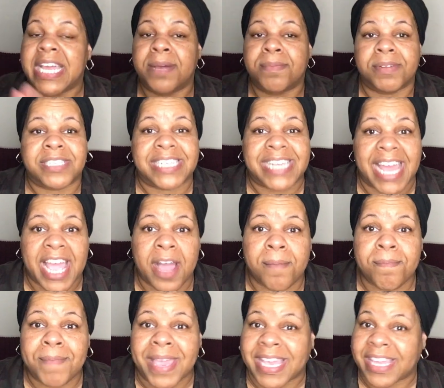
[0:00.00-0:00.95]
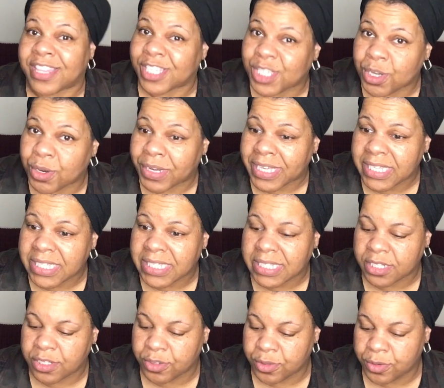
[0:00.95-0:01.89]
But today I'm making the choice
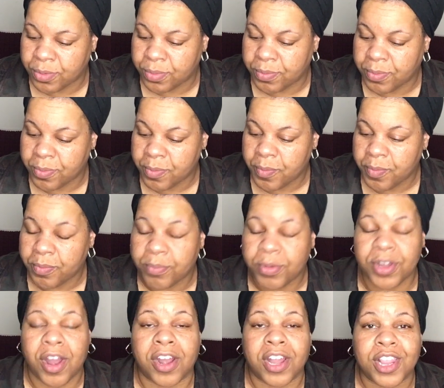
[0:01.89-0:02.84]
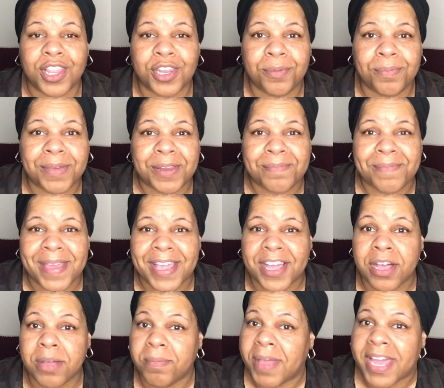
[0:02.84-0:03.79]
to put on a little bit of
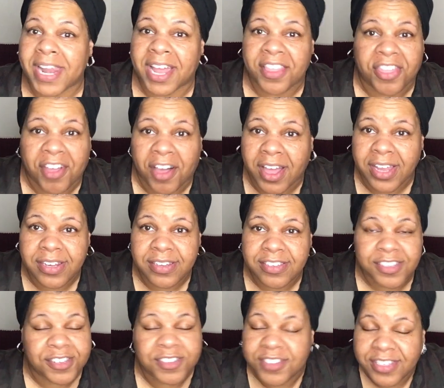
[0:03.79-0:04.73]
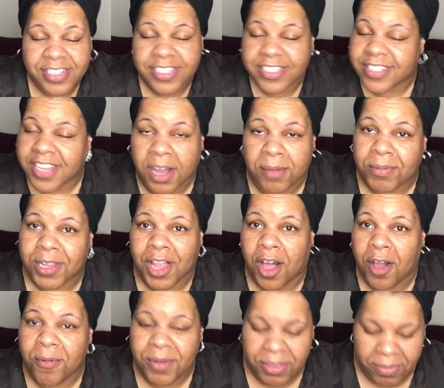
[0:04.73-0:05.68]
makeup, and I thought you could come
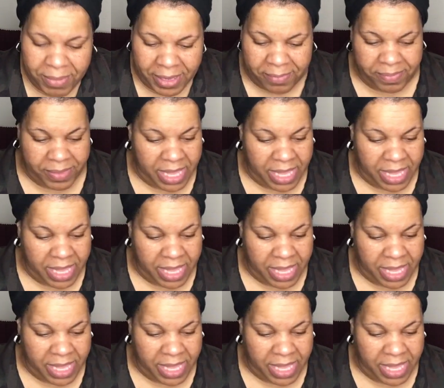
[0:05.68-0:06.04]
along with me.